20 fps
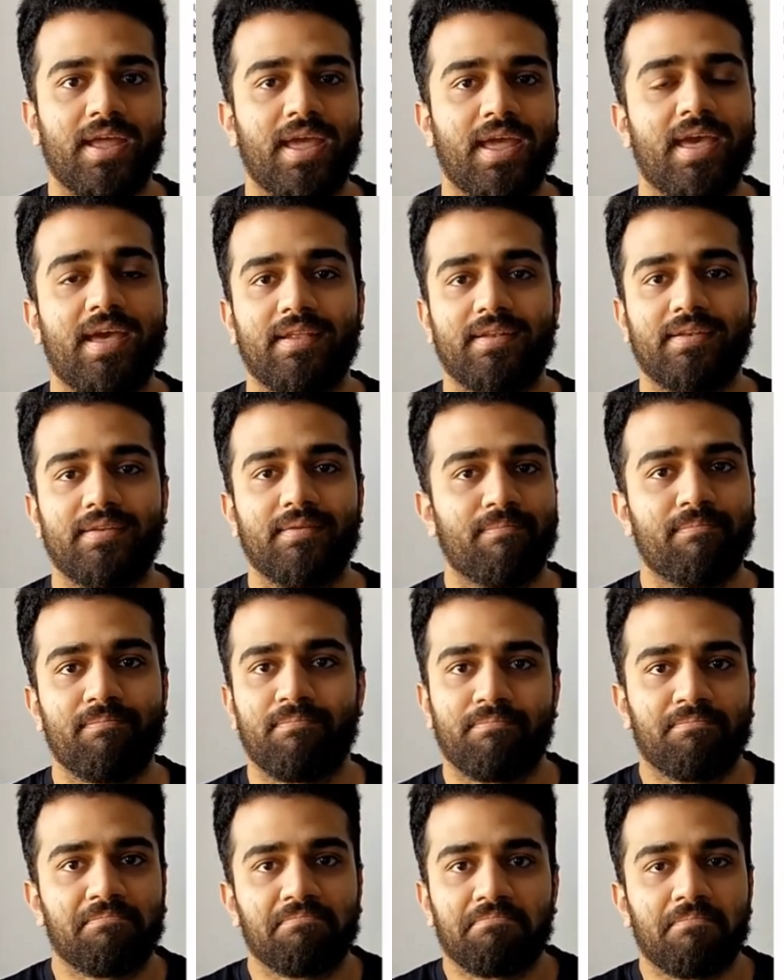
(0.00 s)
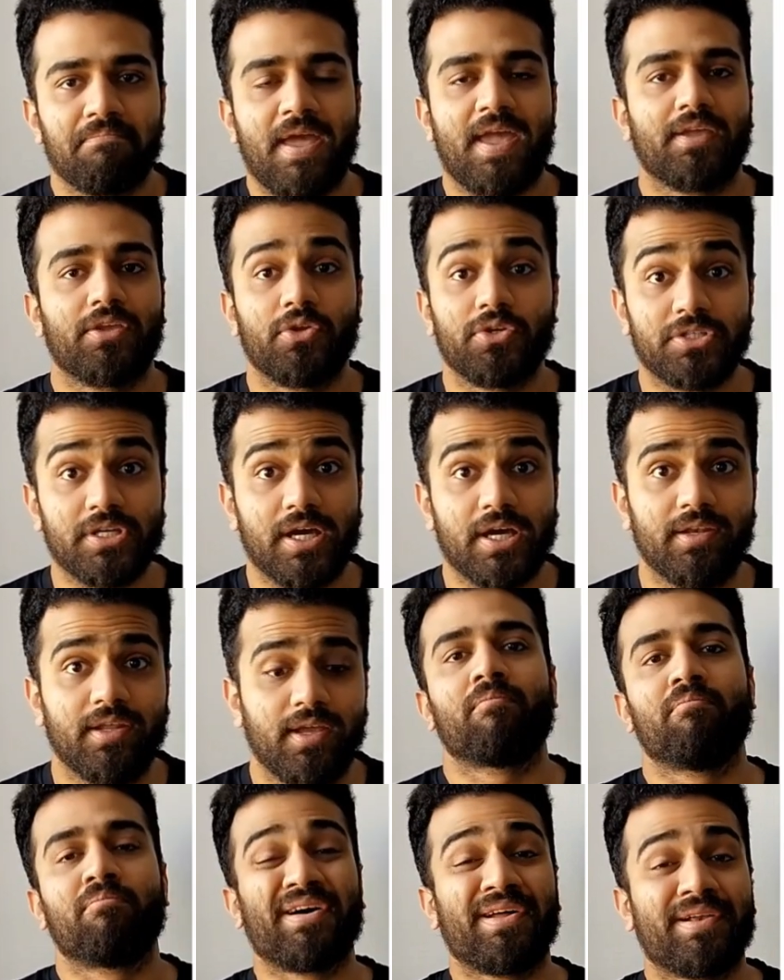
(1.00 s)
and bang, you're done.
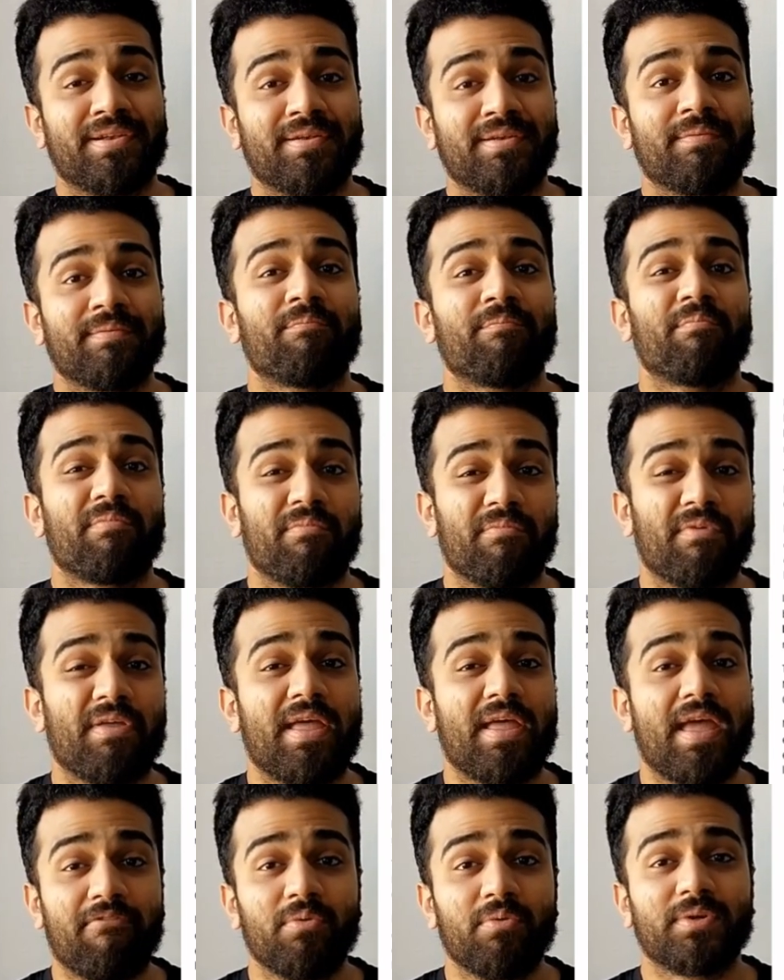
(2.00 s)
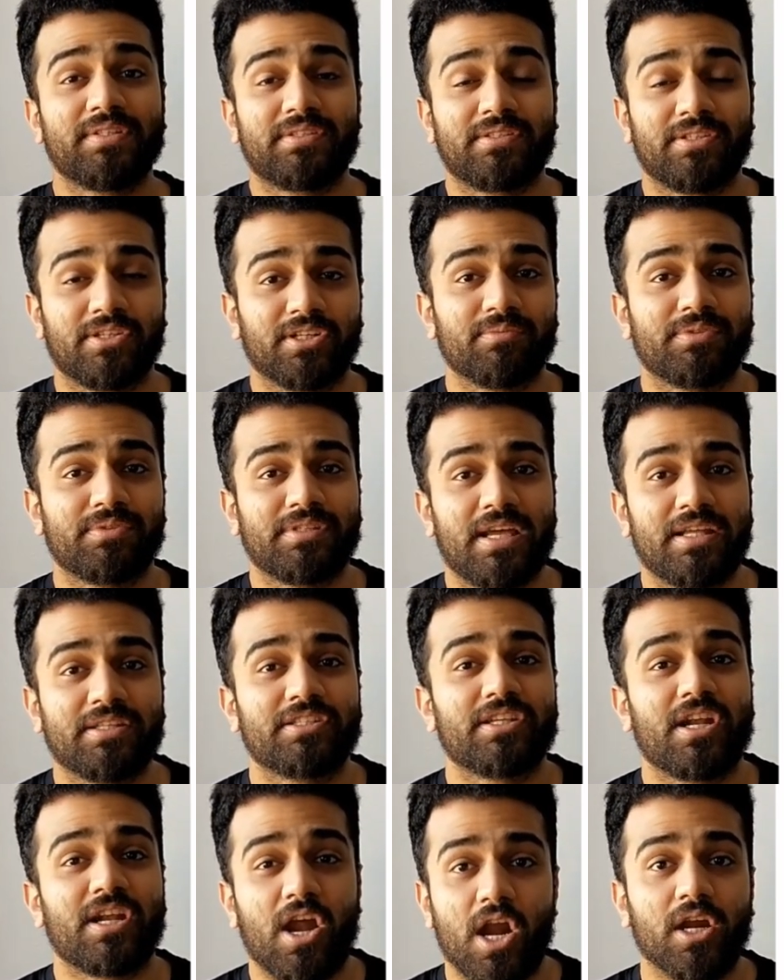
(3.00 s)
But everyone's
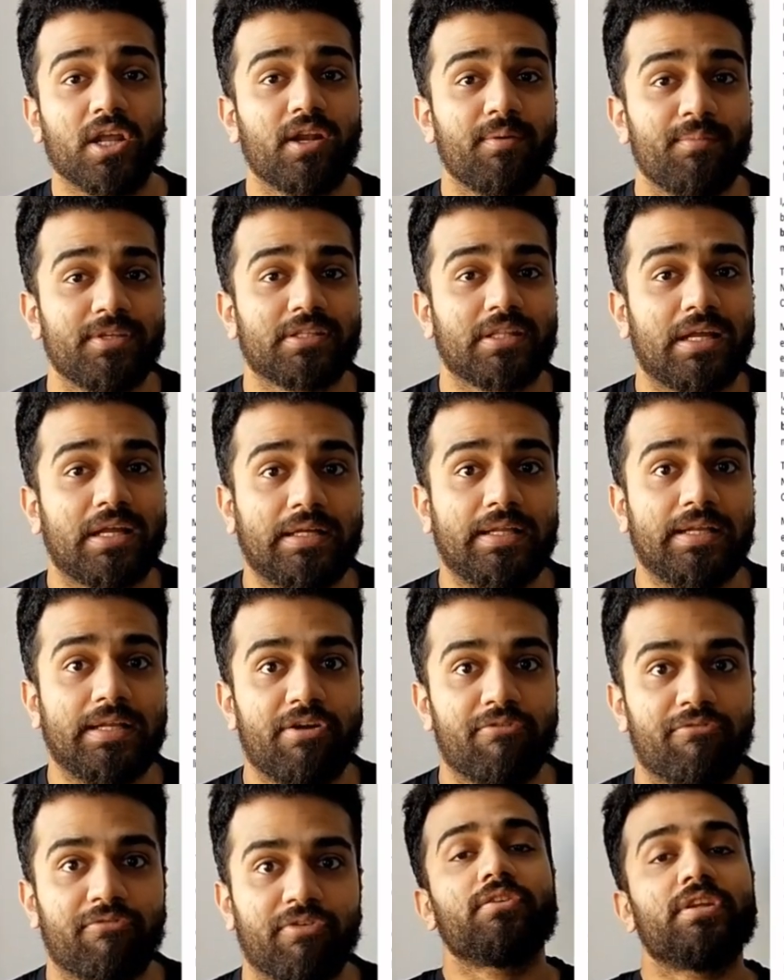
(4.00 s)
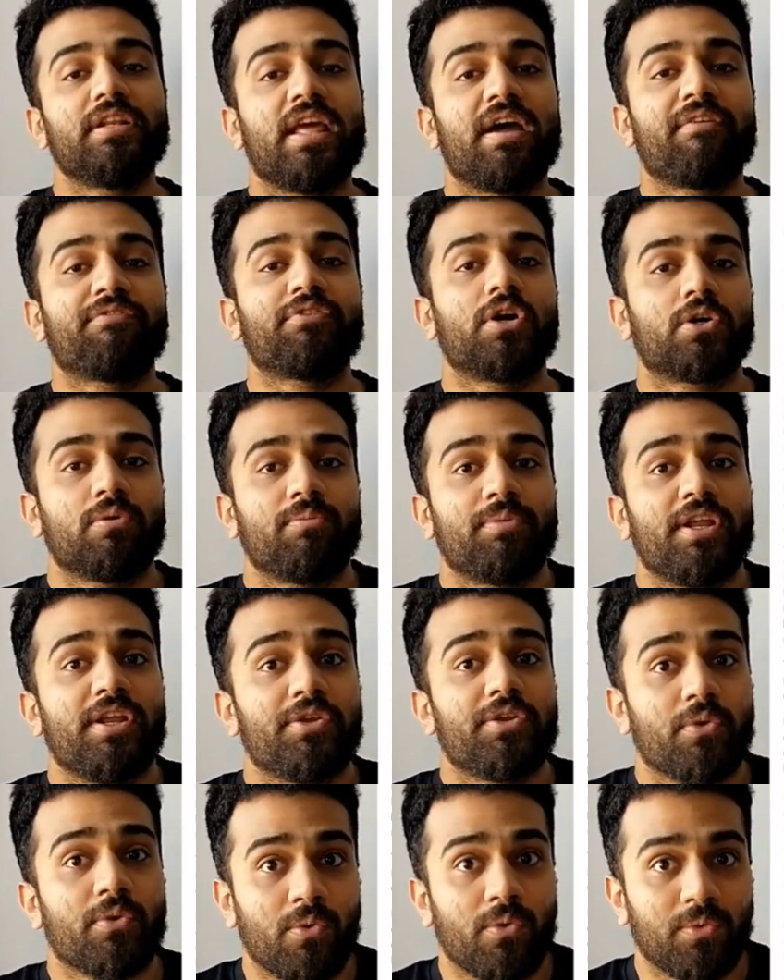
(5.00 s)
circumstances are going to be slightly different. You really have to
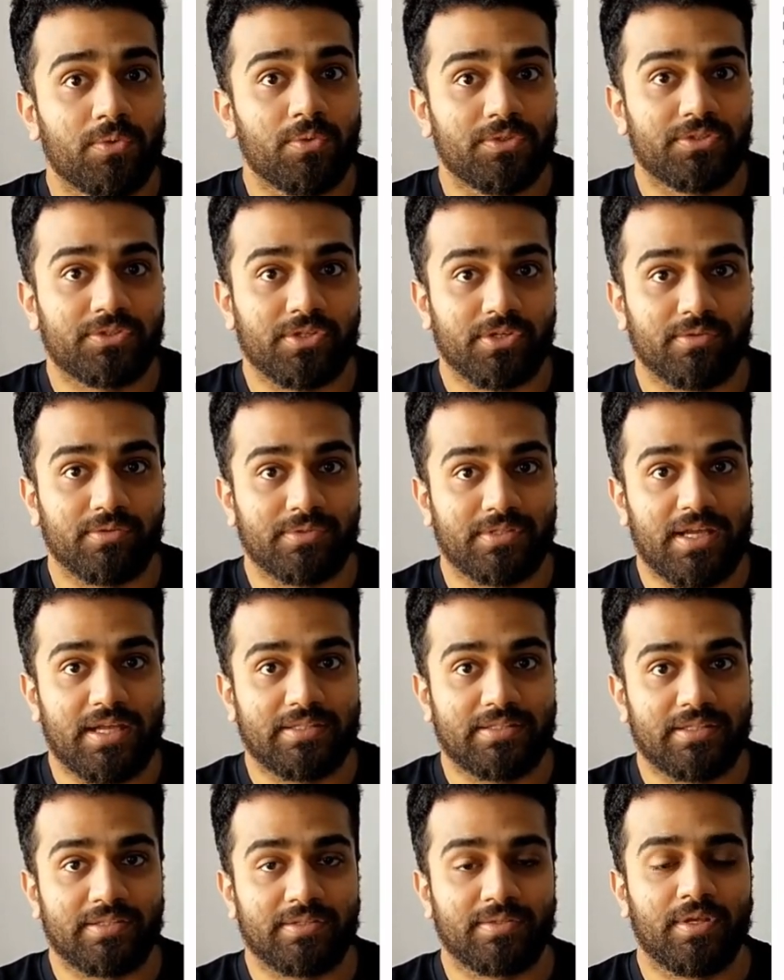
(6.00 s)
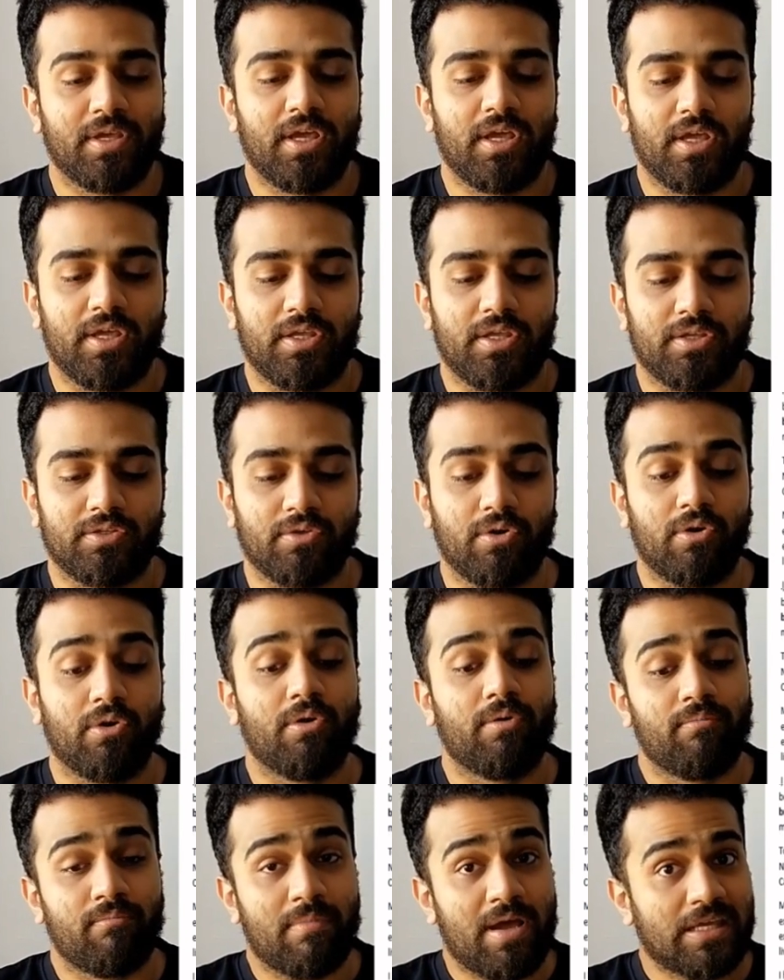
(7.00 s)
accommodate your own circumstances.
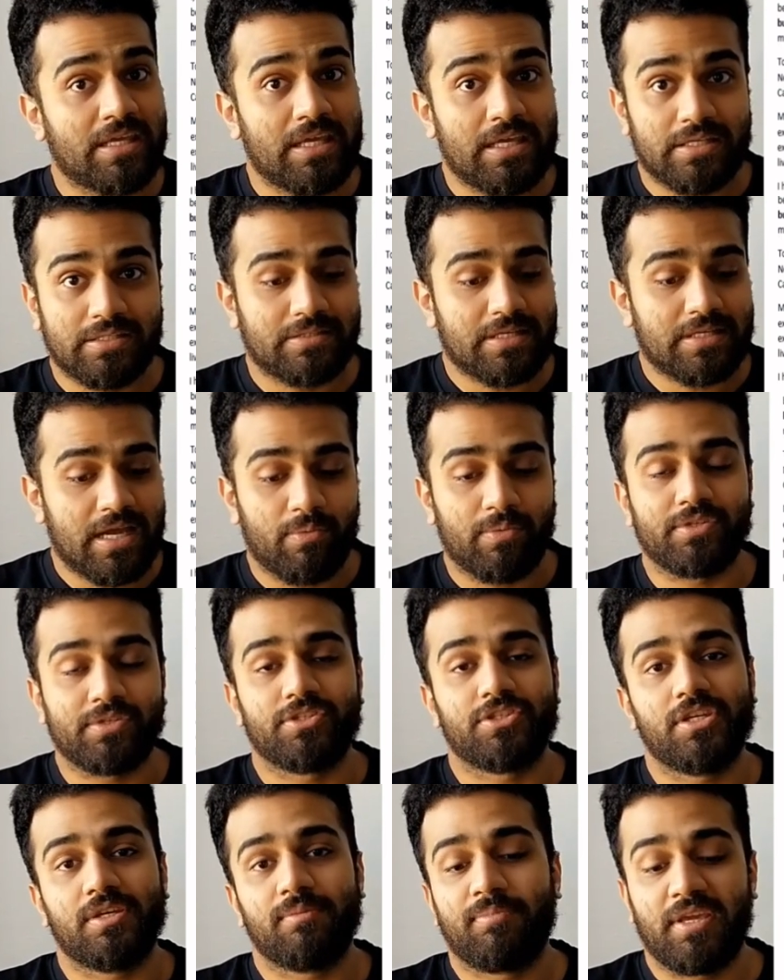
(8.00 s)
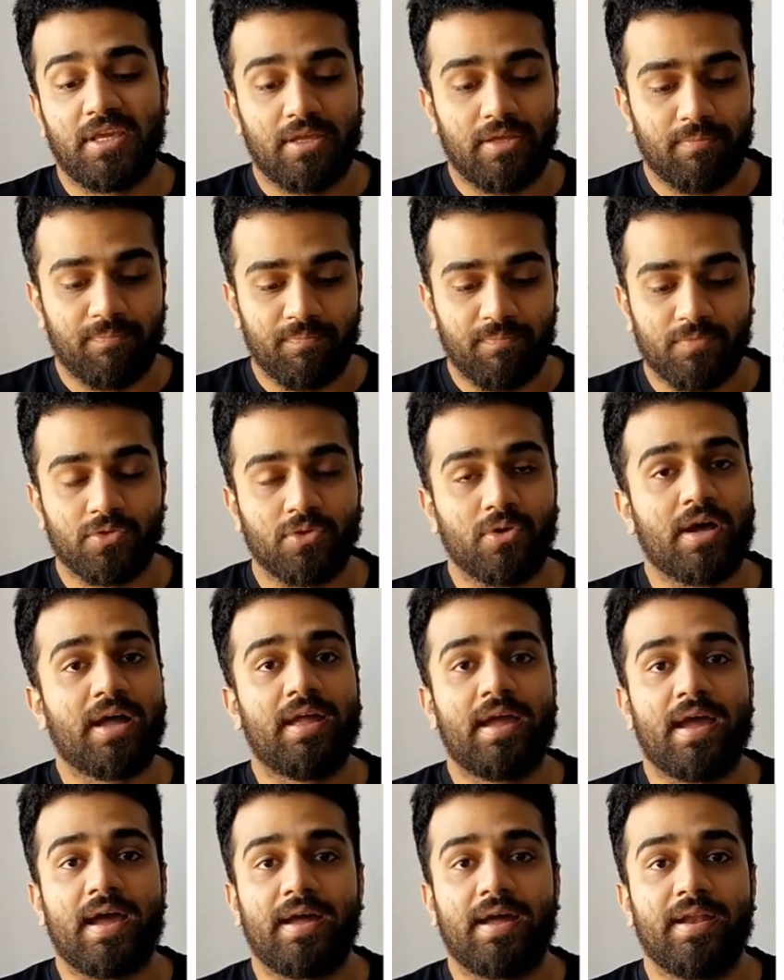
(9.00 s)
So in my case, dad was a GP, so I
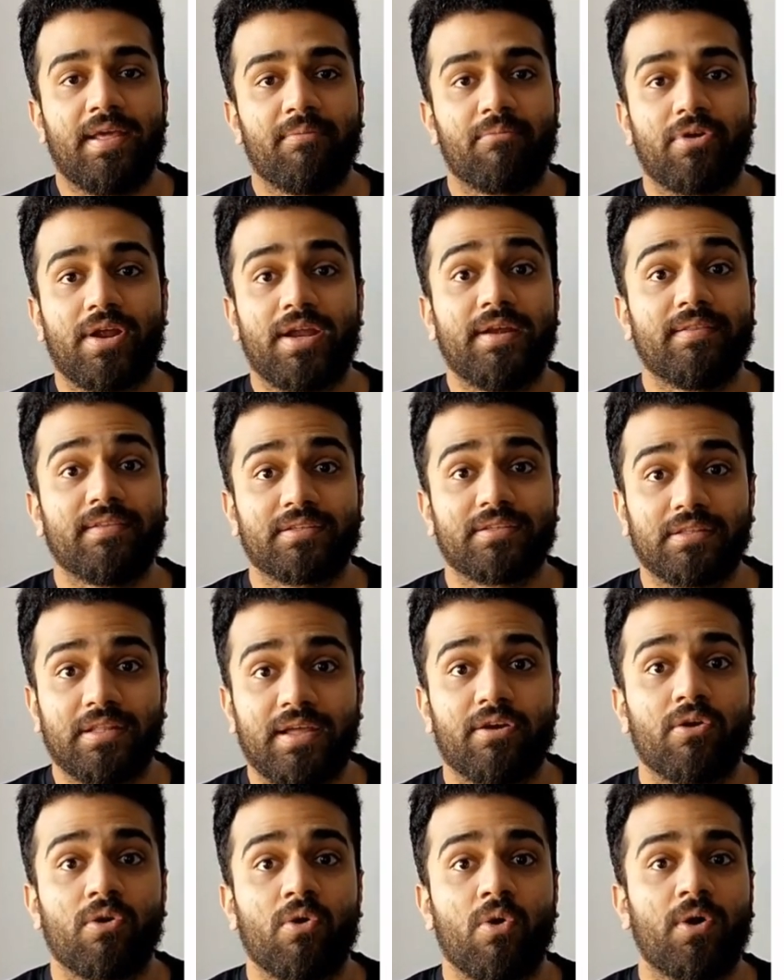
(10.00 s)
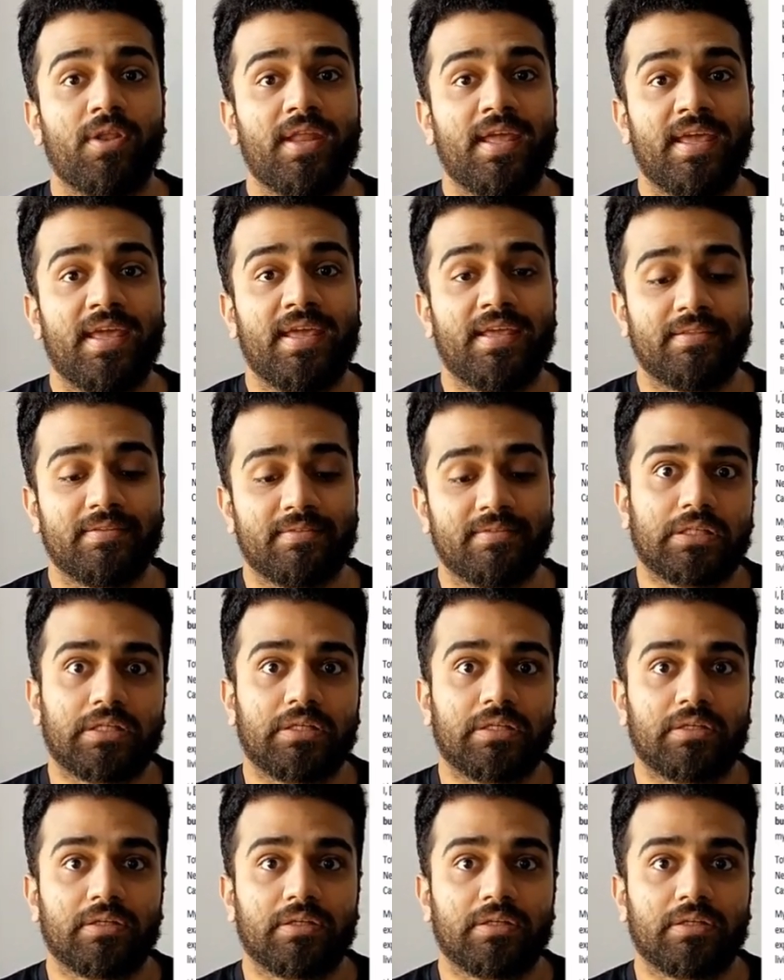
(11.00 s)
had him write this letter on his